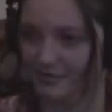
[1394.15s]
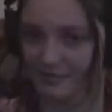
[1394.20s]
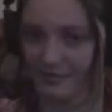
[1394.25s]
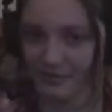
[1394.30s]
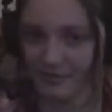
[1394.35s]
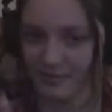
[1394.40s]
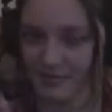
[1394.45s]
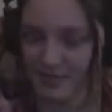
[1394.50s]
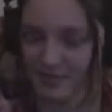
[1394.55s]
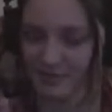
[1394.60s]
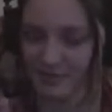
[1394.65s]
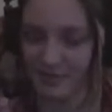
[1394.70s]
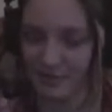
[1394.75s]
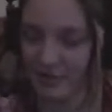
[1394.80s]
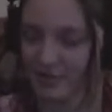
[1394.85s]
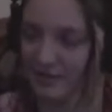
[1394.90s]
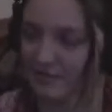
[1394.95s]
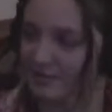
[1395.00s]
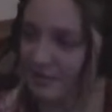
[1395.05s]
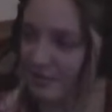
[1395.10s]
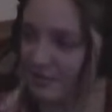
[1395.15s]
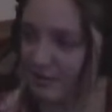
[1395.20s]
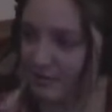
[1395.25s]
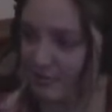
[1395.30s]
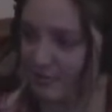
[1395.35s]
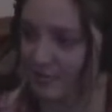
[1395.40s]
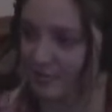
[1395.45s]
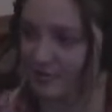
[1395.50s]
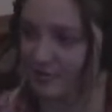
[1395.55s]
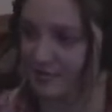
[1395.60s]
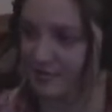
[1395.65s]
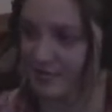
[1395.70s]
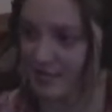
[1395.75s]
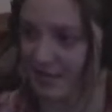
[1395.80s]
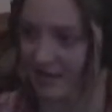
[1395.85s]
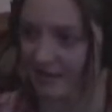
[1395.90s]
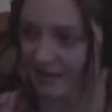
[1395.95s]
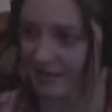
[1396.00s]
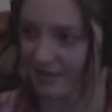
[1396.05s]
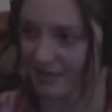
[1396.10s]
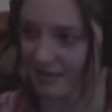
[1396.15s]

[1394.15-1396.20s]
It was a great turnout for a Thursday, I think.